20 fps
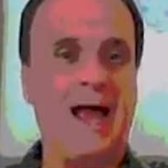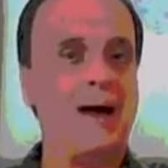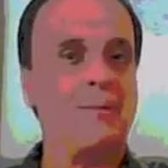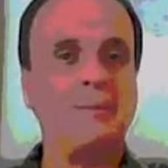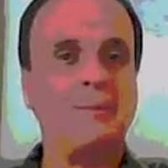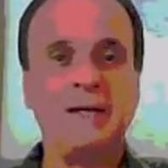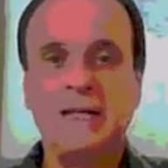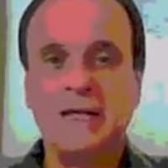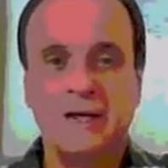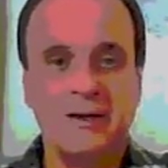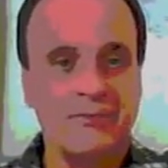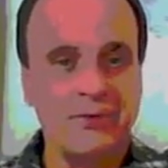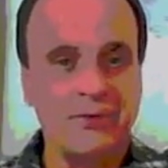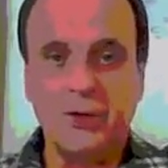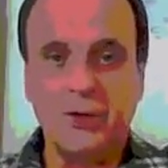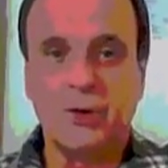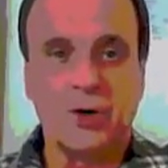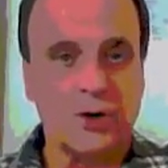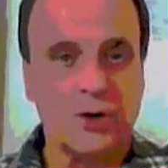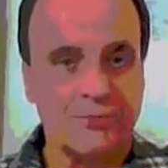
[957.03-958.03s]
How many of
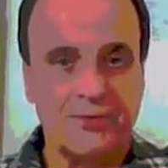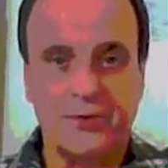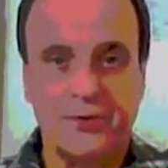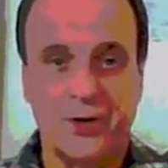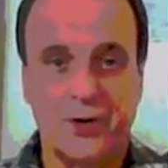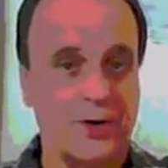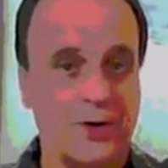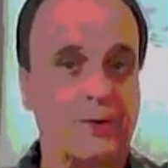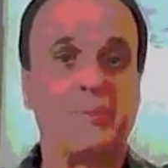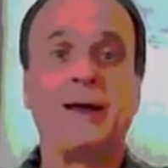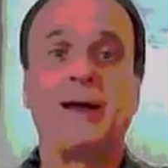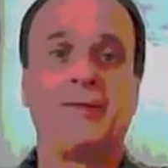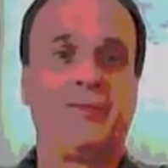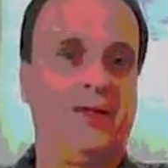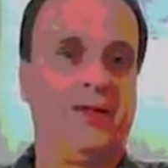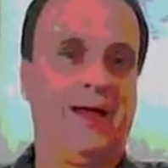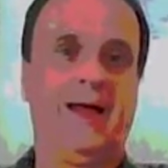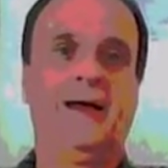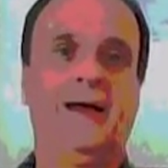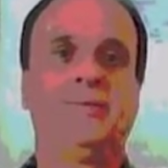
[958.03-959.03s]
you have heard about
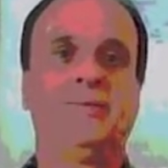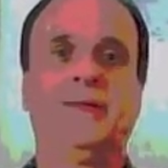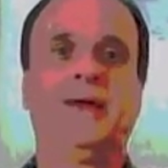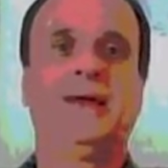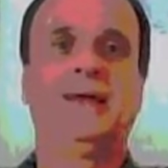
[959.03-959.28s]
that?